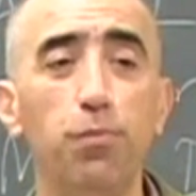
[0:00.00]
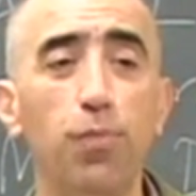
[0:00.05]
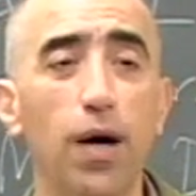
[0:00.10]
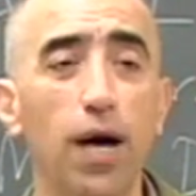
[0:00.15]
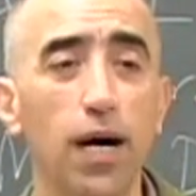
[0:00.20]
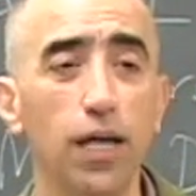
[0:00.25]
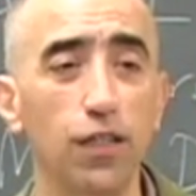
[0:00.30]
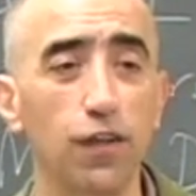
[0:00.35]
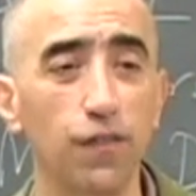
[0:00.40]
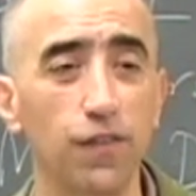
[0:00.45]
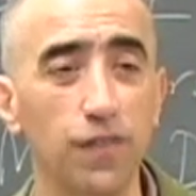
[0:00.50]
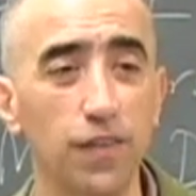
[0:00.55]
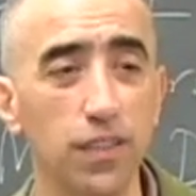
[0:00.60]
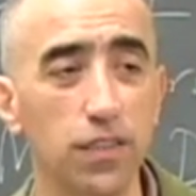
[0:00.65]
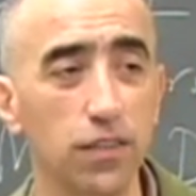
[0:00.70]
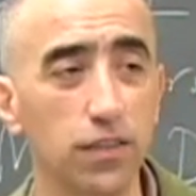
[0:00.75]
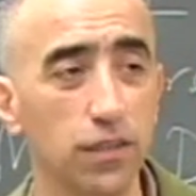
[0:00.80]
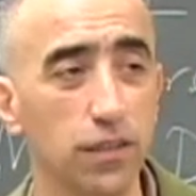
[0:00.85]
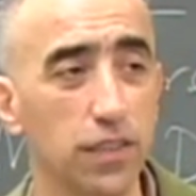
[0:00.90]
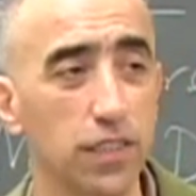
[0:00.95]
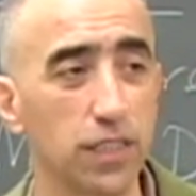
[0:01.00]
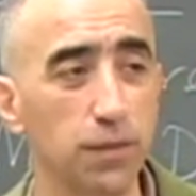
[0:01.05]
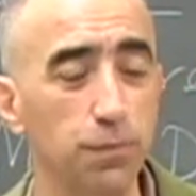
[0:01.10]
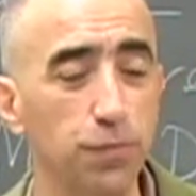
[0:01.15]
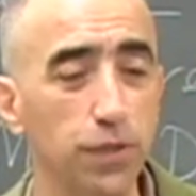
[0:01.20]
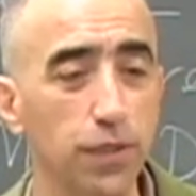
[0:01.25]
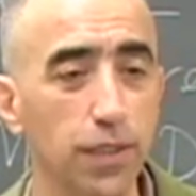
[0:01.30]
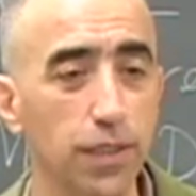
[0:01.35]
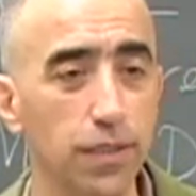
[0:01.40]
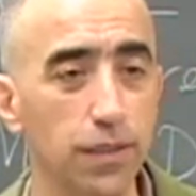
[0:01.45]
part of this
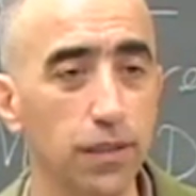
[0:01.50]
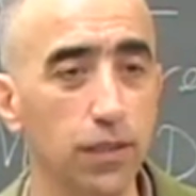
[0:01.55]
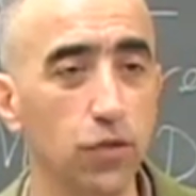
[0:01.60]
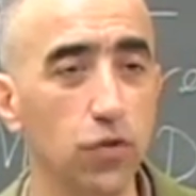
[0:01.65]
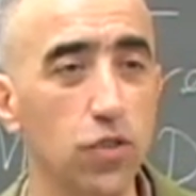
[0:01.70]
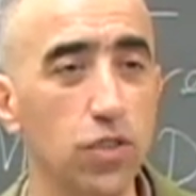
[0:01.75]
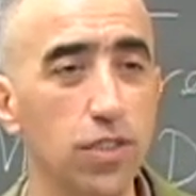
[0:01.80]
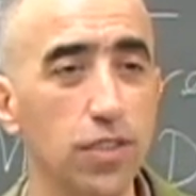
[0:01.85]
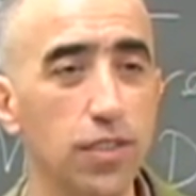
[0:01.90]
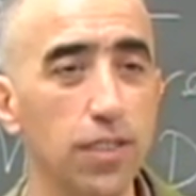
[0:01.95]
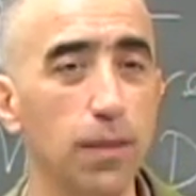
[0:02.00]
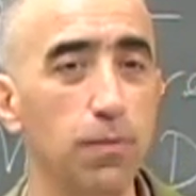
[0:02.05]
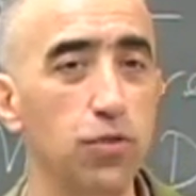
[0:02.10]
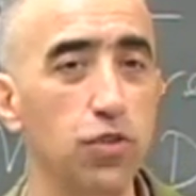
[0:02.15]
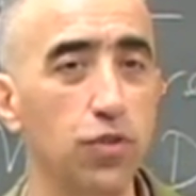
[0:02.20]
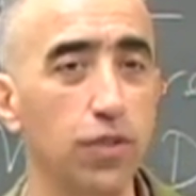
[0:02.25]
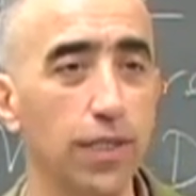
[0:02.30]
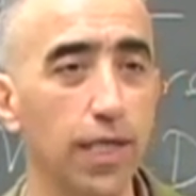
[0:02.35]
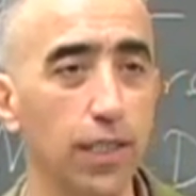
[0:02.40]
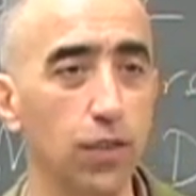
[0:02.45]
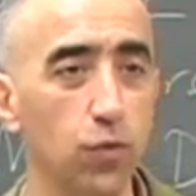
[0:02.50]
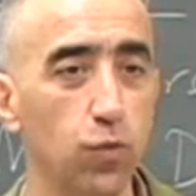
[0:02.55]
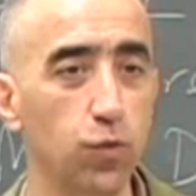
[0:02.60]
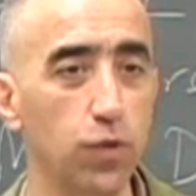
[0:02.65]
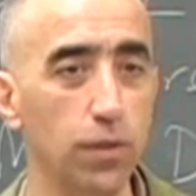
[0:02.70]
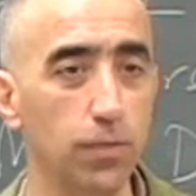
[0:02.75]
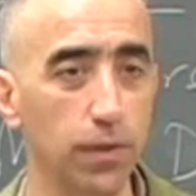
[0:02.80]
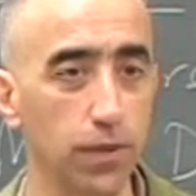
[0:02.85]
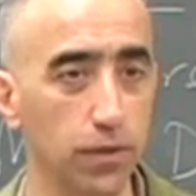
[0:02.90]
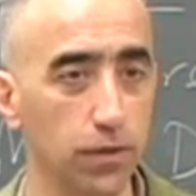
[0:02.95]
conspiracy to subjugate
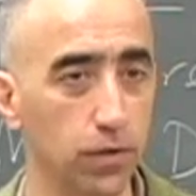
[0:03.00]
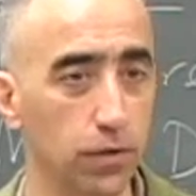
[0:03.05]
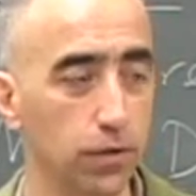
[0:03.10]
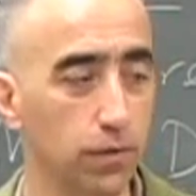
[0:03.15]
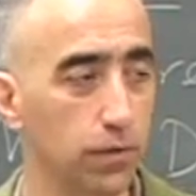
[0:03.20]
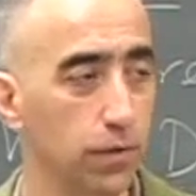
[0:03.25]
women.